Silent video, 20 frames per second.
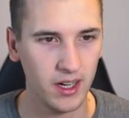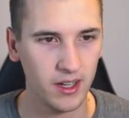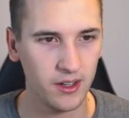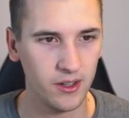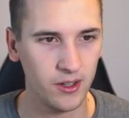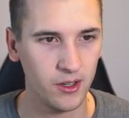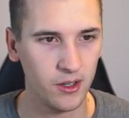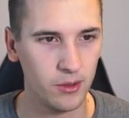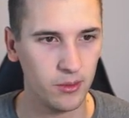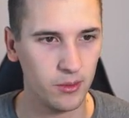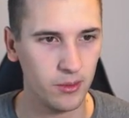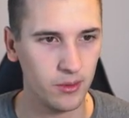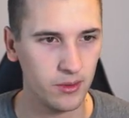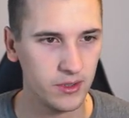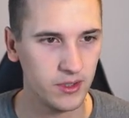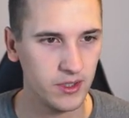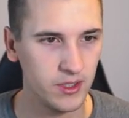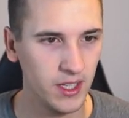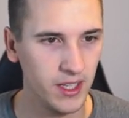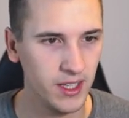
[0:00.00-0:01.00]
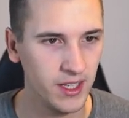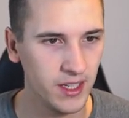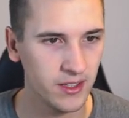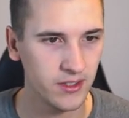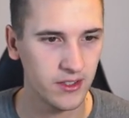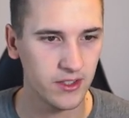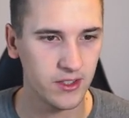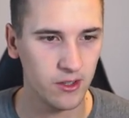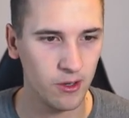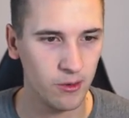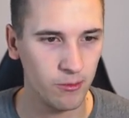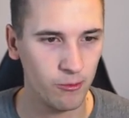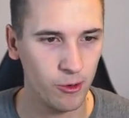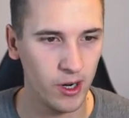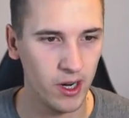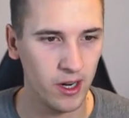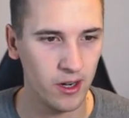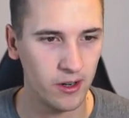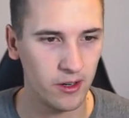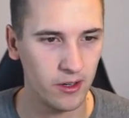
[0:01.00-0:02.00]
I don't know, sitting
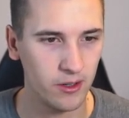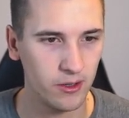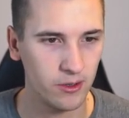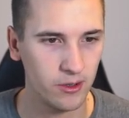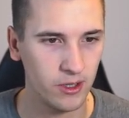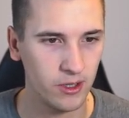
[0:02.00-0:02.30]
somewhere